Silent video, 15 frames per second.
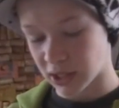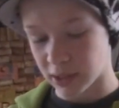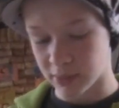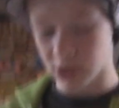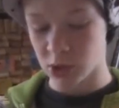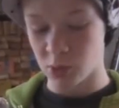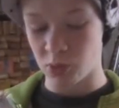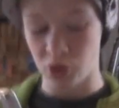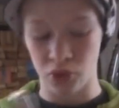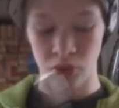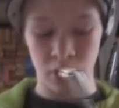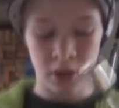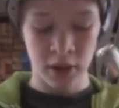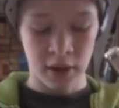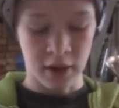
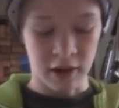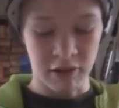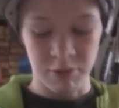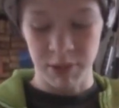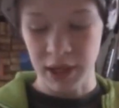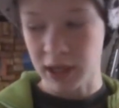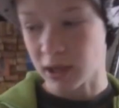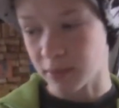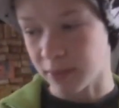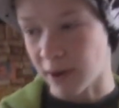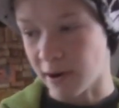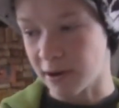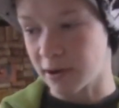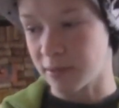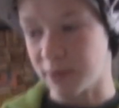tablespoon of baking
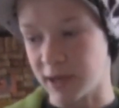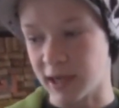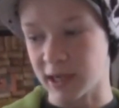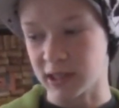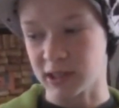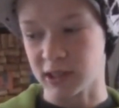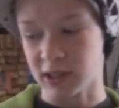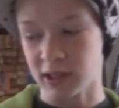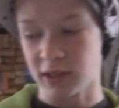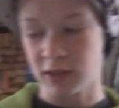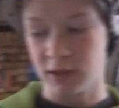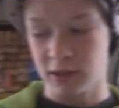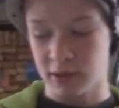powder, but actually